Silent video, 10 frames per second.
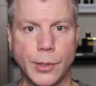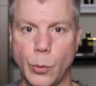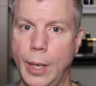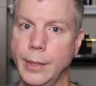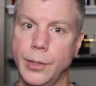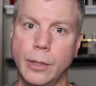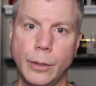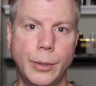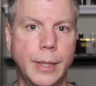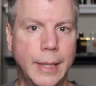That's why it's
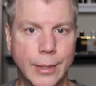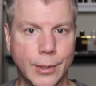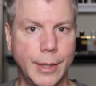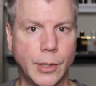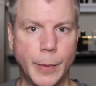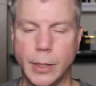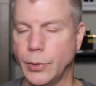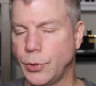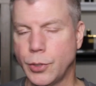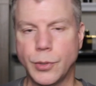included in this list
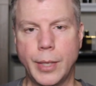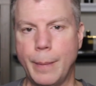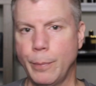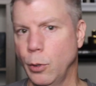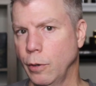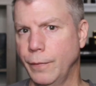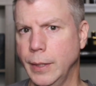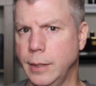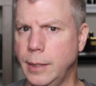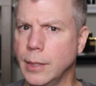because it's just that
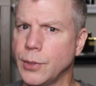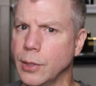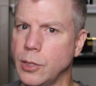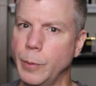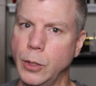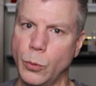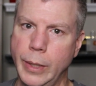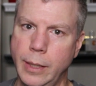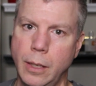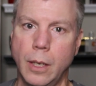perfect distance
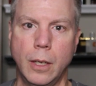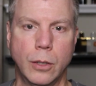between